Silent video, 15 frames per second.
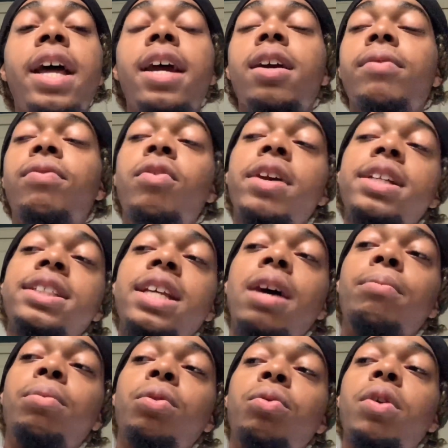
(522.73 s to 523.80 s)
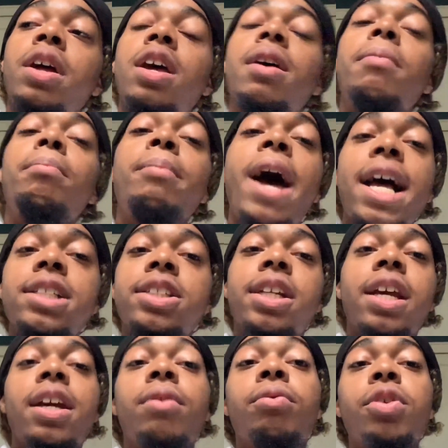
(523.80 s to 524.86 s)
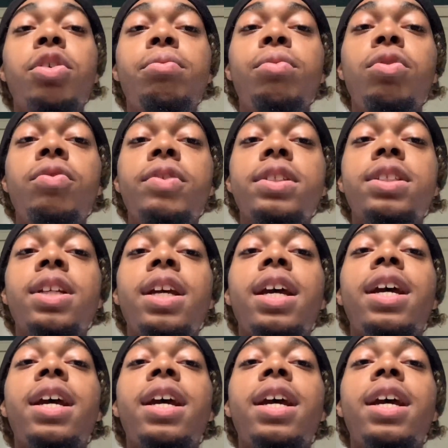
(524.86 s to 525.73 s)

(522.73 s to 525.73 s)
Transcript: Like for example, magic in real movies.